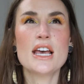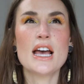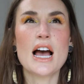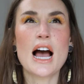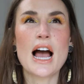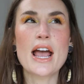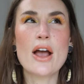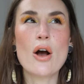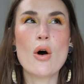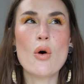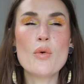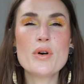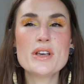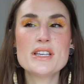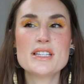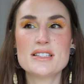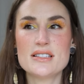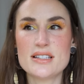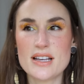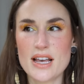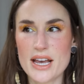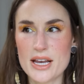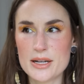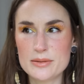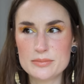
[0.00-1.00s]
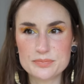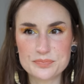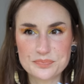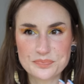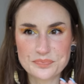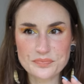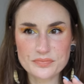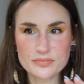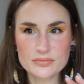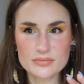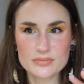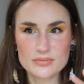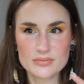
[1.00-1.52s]
I always say
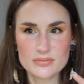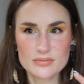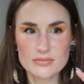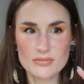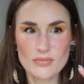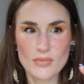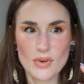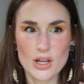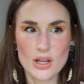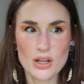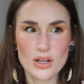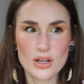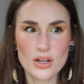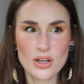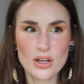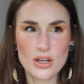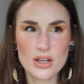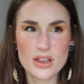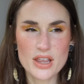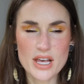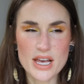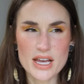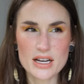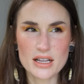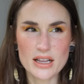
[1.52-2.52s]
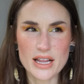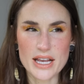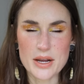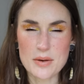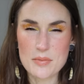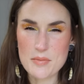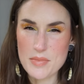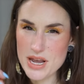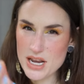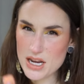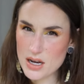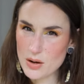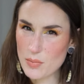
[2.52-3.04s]
that like
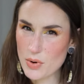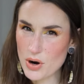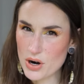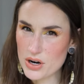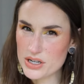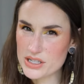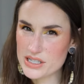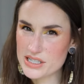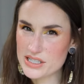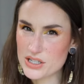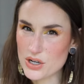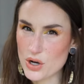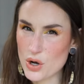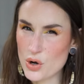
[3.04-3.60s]
makeup artist